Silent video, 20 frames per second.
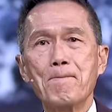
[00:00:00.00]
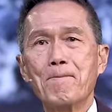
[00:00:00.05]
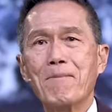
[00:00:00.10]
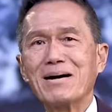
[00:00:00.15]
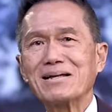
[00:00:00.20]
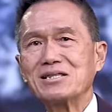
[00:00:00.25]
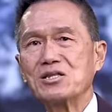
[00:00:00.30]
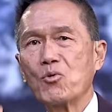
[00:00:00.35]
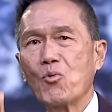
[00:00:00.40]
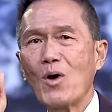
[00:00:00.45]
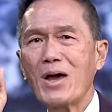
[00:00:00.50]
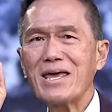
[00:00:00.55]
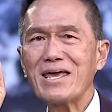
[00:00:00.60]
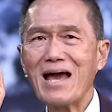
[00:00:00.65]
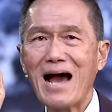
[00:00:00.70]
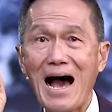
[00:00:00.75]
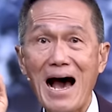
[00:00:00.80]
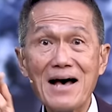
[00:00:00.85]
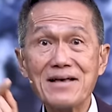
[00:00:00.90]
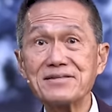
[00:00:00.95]
But the way He
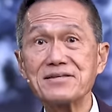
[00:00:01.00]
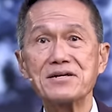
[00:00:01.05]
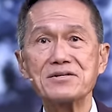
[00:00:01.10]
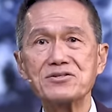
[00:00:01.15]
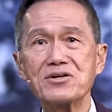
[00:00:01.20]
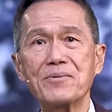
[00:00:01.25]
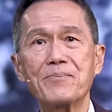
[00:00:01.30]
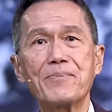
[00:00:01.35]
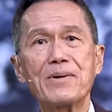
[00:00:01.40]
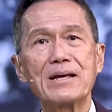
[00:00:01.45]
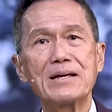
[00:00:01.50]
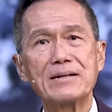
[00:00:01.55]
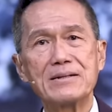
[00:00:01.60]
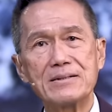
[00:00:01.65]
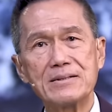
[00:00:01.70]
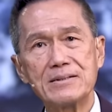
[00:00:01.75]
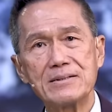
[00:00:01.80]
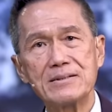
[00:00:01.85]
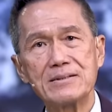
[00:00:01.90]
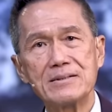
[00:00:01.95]
answers your
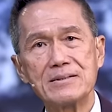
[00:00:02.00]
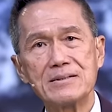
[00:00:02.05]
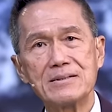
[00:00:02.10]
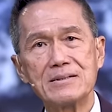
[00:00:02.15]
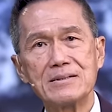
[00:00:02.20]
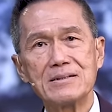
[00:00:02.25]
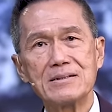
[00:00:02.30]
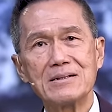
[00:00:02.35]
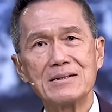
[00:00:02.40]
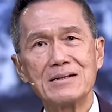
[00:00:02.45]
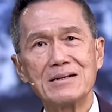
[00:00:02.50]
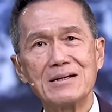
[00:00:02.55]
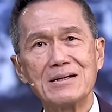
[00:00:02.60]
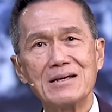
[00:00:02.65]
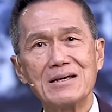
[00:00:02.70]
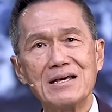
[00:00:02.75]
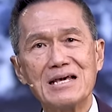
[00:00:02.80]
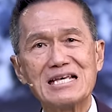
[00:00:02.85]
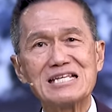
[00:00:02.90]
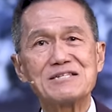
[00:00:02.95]
prayer
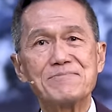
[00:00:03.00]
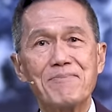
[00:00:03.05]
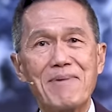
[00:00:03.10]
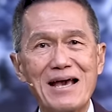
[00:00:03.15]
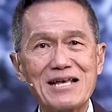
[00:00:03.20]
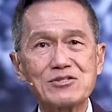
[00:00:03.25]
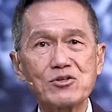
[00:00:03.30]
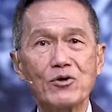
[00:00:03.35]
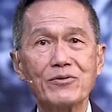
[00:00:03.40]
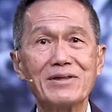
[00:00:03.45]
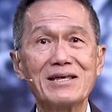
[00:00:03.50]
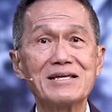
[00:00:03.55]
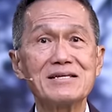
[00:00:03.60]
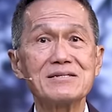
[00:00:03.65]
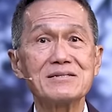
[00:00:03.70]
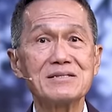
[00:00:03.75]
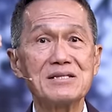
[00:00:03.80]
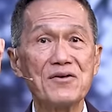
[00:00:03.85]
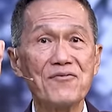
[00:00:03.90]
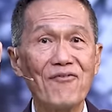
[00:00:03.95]
is based on
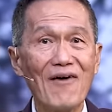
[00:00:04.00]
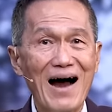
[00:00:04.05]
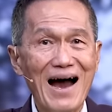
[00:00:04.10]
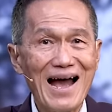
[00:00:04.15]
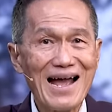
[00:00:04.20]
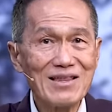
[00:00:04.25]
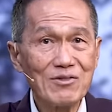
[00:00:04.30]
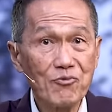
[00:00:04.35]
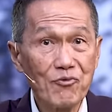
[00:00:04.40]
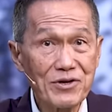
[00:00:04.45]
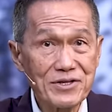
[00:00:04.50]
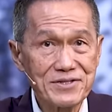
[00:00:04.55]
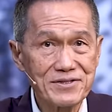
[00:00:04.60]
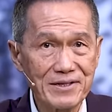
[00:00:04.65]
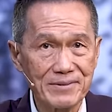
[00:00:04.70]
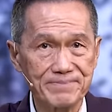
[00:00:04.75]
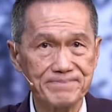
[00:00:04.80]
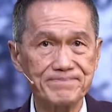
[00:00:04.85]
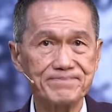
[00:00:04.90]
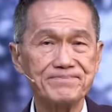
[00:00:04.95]
His divine
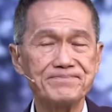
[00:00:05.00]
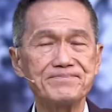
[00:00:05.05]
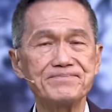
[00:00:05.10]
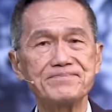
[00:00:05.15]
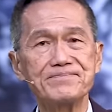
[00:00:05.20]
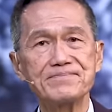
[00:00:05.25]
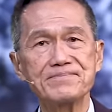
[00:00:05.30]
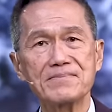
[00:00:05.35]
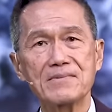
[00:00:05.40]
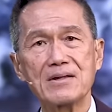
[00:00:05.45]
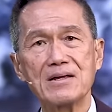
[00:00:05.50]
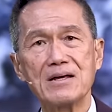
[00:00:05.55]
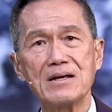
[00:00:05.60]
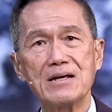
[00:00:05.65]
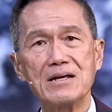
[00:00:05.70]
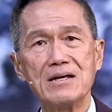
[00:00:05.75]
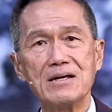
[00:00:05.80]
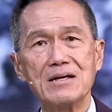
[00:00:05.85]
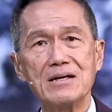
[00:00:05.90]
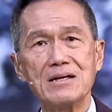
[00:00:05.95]
wisdom,
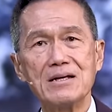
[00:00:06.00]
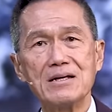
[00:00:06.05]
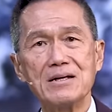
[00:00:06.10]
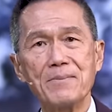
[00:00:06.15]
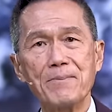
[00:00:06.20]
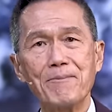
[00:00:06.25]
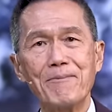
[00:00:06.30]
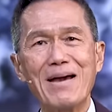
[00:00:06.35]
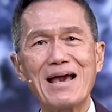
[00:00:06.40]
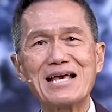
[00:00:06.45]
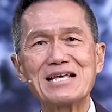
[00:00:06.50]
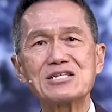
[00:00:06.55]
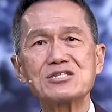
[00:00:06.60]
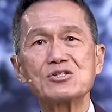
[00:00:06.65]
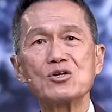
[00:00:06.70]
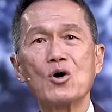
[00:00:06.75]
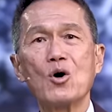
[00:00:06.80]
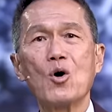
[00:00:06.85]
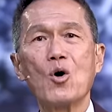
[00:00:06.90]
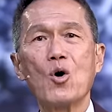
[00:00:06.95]

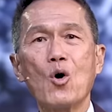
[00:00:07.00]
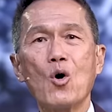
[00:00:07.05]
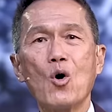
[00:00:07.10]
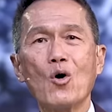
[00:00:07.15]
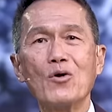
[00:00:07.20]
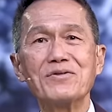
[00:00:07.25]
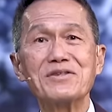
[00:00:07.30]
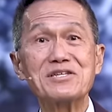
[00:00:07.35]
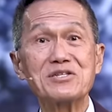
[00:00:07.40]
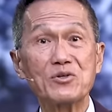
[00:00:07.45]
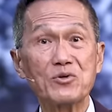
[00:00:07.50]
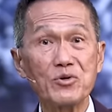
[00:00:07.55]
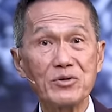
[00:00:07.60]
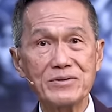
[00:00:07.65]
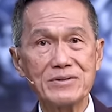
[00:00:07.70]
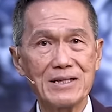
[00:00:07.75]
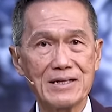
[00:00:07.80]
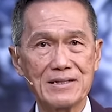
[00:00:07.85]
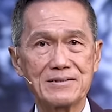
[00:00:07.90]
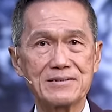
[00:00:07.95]
based on His
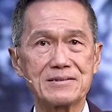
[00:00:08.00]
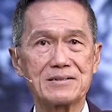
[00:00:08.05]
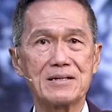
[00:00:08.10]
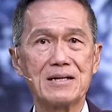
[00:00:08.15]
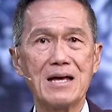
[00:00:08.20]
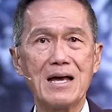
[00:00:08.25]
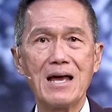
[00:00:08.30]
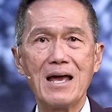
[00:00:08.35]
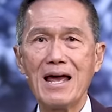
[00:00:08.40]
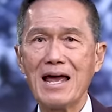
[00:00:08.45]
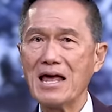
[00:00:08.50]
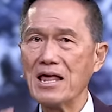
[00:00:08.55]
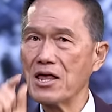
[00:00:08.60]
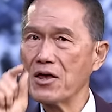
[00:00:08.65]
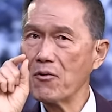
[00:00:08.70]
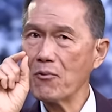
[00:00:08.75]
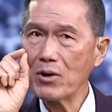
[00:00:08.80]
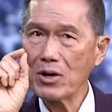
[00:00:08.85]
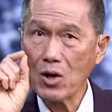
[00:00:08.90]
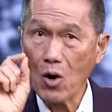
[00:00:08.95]
goodness. And
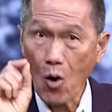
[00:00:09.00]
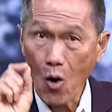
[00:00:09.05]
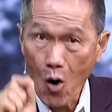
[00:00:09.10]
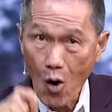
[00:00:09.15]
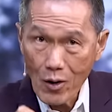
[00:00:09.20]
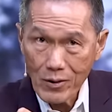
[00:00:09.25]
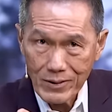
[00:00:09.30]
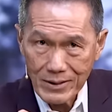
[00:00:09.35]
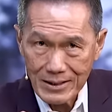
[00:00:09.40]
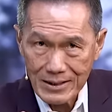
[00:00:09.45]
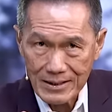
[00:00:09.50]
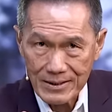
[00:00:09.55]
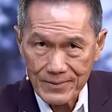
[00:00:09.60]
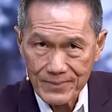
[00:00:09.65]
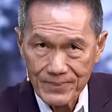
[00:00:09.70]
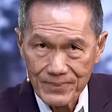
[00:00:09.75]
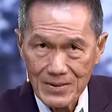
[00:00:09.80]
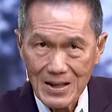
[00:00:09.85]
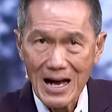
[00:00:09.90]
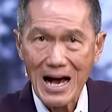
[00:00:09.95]
He will only
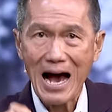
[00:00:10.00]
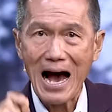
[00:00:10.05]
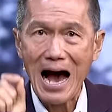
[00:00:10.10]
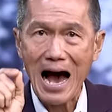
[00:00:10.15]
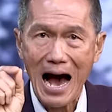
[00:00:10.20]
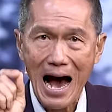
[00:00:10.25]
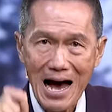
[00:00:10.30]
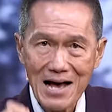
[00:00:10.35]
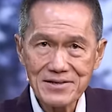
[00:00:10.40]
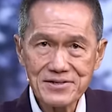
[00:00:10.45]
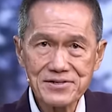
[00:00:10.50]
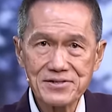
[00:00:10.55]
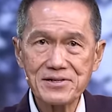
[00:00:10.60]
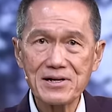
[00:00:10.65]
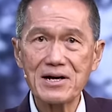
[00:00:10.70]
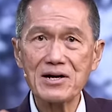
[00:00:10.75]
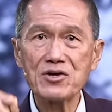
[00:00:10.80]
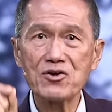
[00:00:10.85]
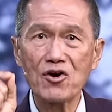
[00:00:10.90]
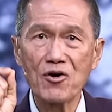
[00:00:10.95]

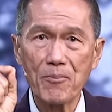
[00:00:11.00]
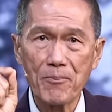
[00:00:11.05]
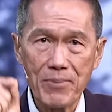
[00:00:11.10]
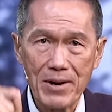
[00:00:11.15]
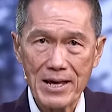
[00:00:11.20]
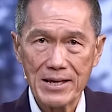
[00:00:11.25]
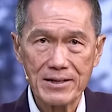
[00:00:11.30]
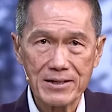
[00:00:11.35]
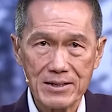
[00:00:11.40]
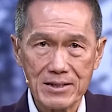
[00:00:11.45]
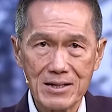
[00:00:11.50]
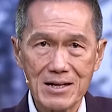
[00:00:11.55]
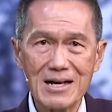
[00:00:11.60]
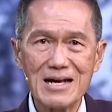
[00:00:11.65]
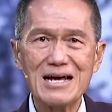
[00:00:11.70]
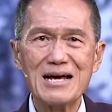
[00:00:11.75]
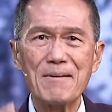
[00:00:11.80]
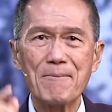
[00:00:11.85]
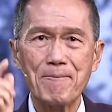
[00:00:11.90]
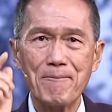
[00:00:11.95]
answer your prayer
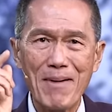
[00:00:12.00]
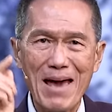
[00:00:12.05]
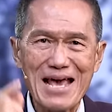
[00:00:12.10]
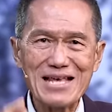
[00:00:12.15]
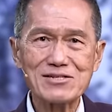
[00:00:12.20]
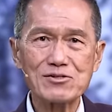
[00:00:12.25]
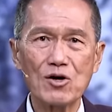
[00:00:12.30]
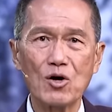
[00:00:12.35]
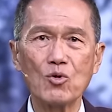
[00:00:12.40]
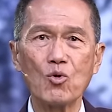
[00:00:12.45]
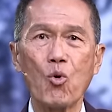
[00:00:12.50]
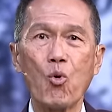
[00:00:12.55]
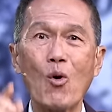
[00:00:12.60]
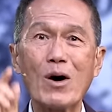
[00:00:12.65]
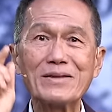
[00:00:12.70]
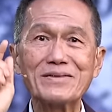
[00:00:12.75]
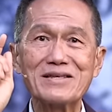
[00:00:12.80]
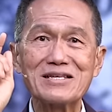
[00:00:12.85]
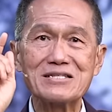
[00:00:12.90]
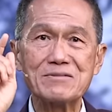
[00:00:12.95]
based on
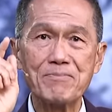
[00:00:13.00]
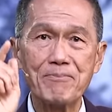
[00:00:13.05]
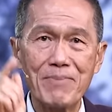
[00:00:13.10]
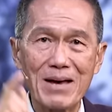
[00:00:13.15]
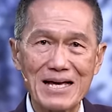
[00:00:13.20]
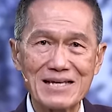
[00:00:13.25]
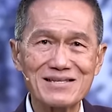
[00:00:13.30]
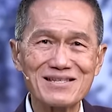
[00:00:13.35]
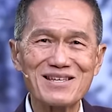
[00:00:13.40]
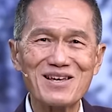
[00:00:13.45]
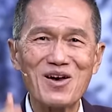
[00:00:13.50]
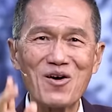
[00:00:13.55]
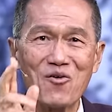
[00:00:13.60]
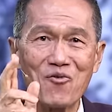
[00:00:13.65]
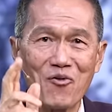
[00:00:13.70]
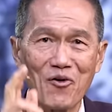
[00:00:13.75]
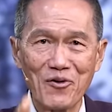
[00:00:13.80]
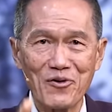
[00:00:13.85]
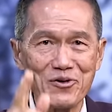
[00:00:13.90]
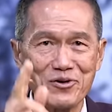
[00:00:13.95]
what is best
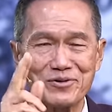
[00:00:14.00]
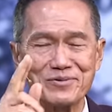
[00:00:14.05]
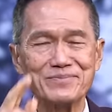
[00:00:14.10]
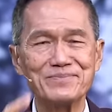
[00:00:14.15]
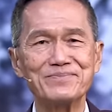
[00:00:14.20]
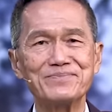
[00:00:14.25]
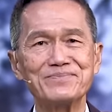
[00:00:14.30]
for you.